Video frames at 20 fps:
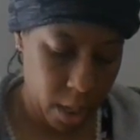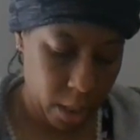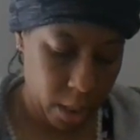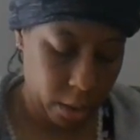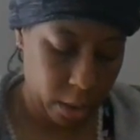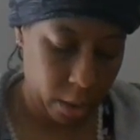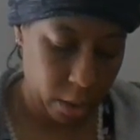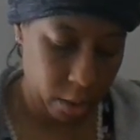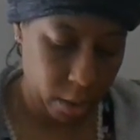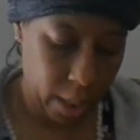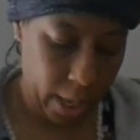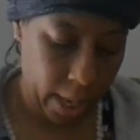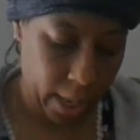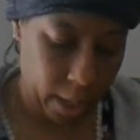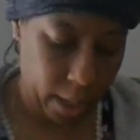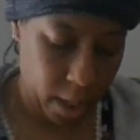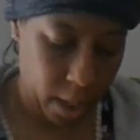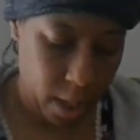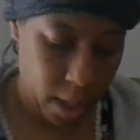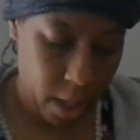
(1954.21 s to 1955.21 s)
So you're like
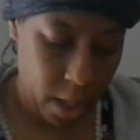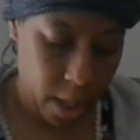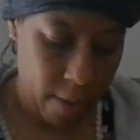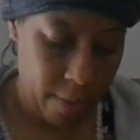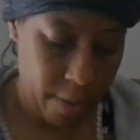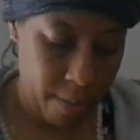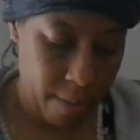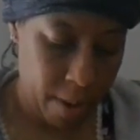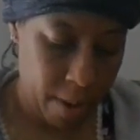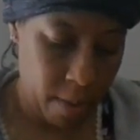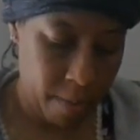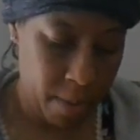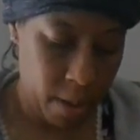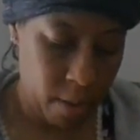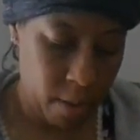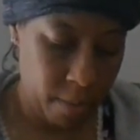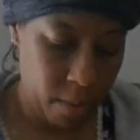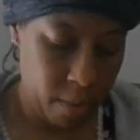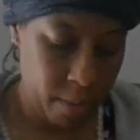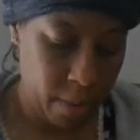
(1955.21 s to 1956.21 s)
if the bare
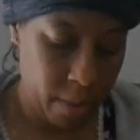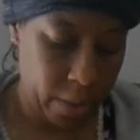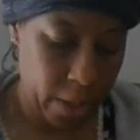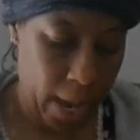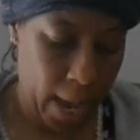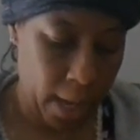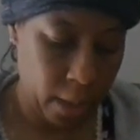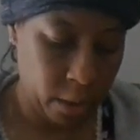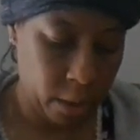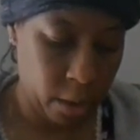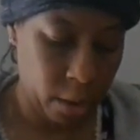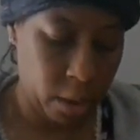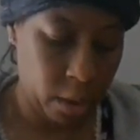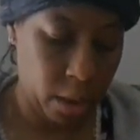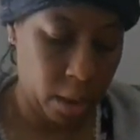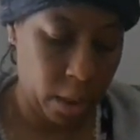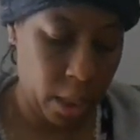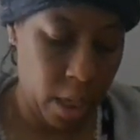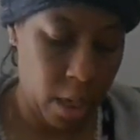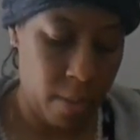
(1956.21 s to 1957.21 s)
minimum is the house looked the
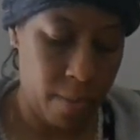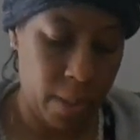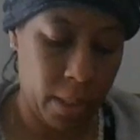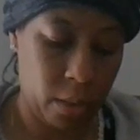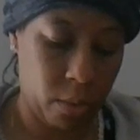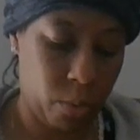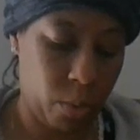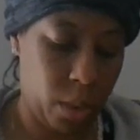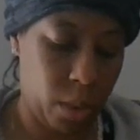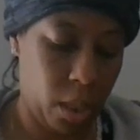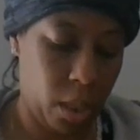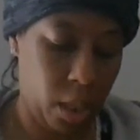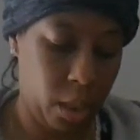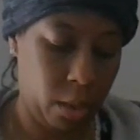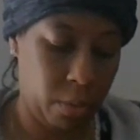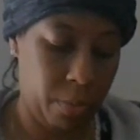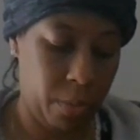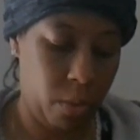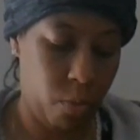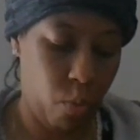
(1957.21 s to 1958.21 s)
same as when the
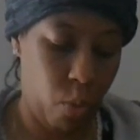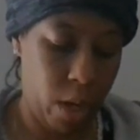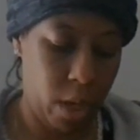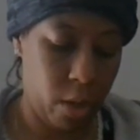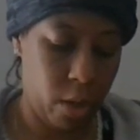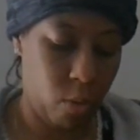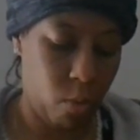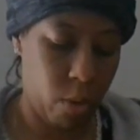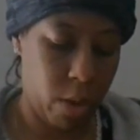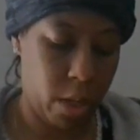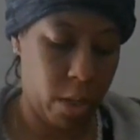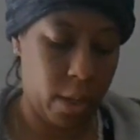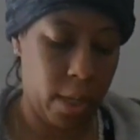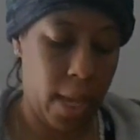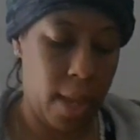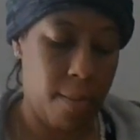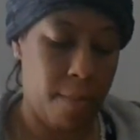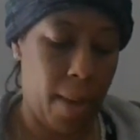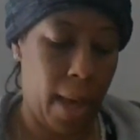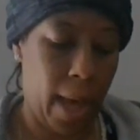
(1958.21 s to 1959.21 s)
husband went to work and
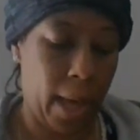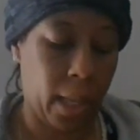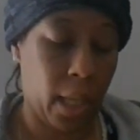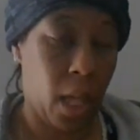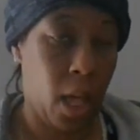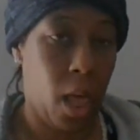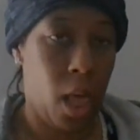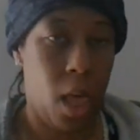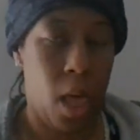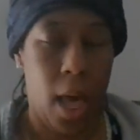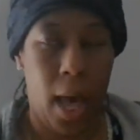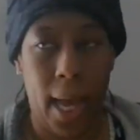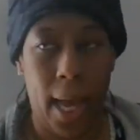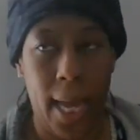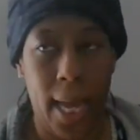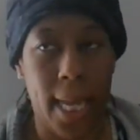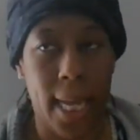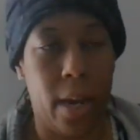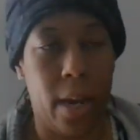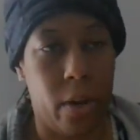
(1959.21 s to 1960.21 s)
came back, I
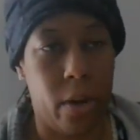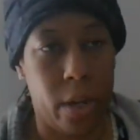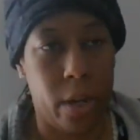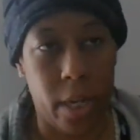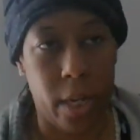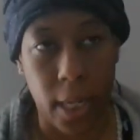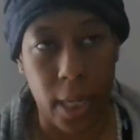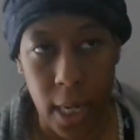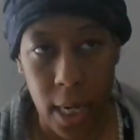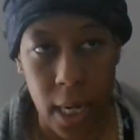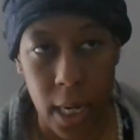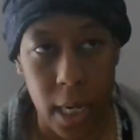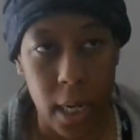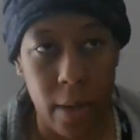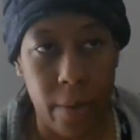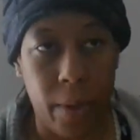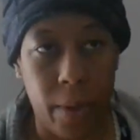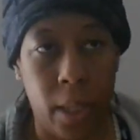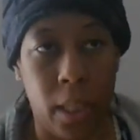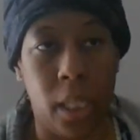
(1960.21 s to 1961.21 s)
guarantee,
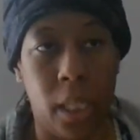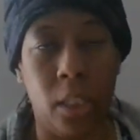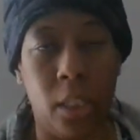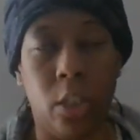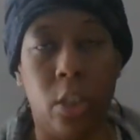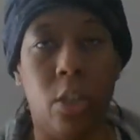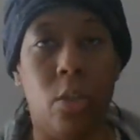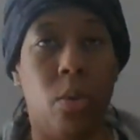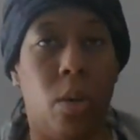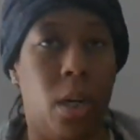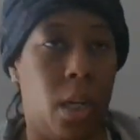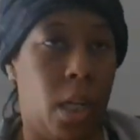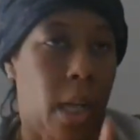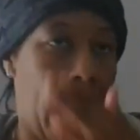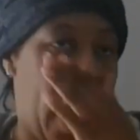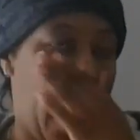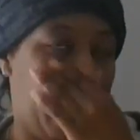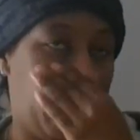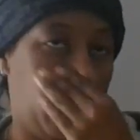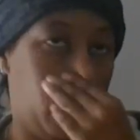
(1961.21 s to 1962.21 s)
unless you are the
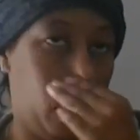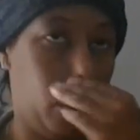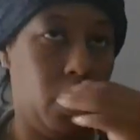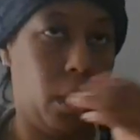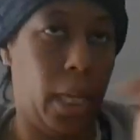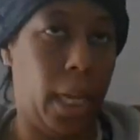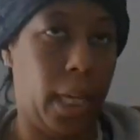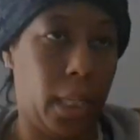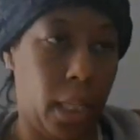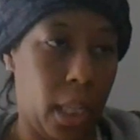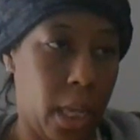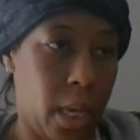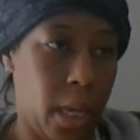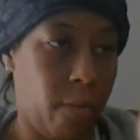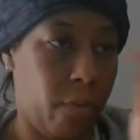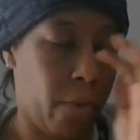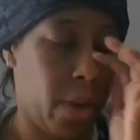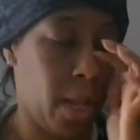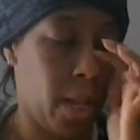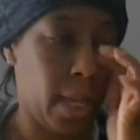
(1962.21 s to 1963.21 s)
absolute that clean
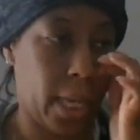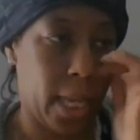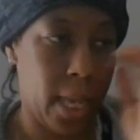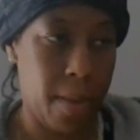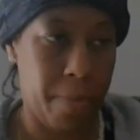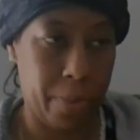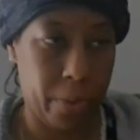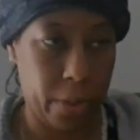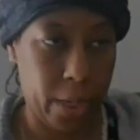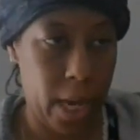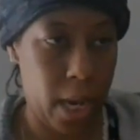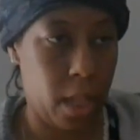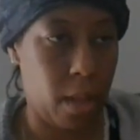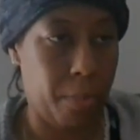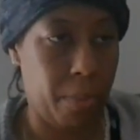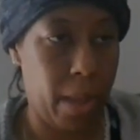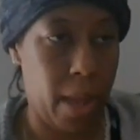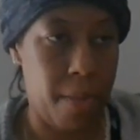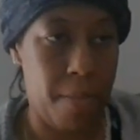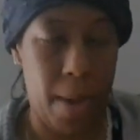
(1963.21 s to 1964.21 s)
freak that keeps your kid in the
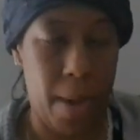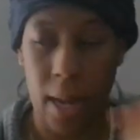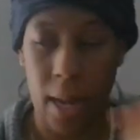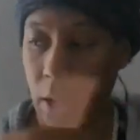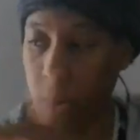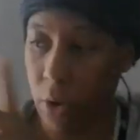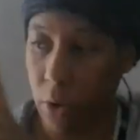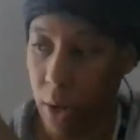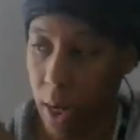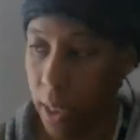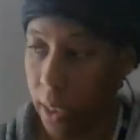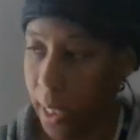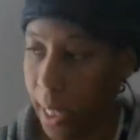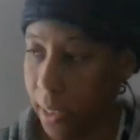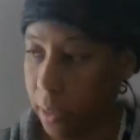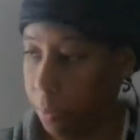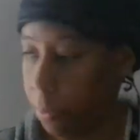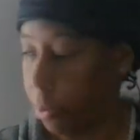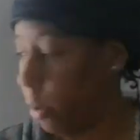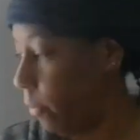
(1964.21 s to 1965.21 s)
playpen and you're not allowed
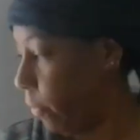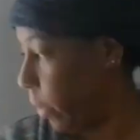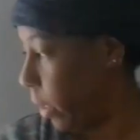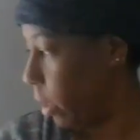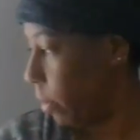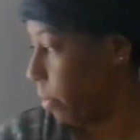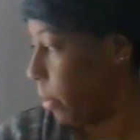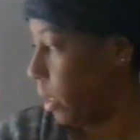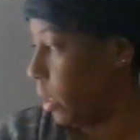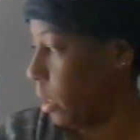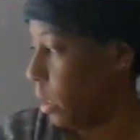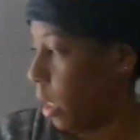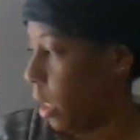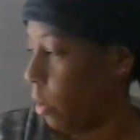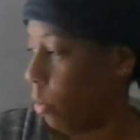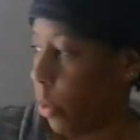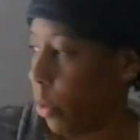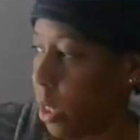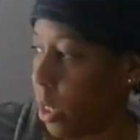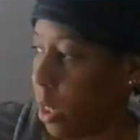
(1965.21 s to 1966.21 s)
to put fingerprints on the
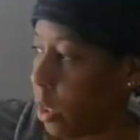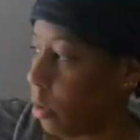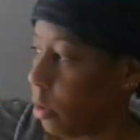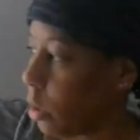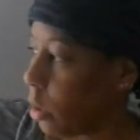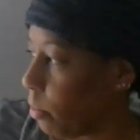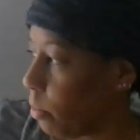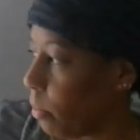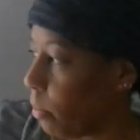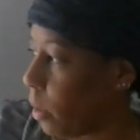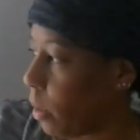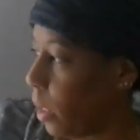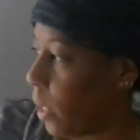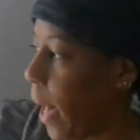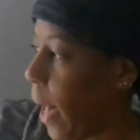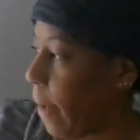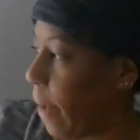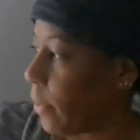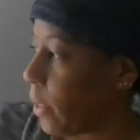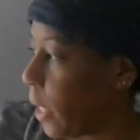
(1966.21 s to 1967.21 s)
windows and
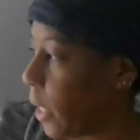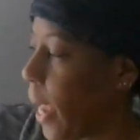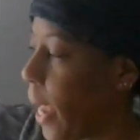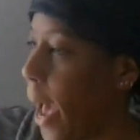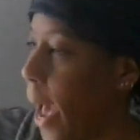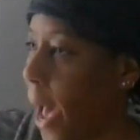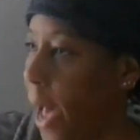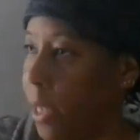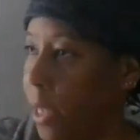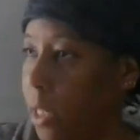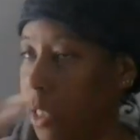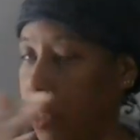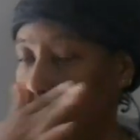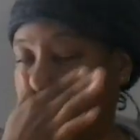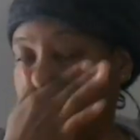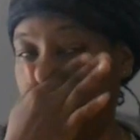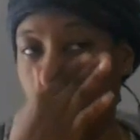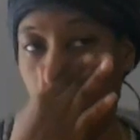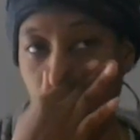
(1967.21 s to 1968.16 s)
laugh at the cat, you know,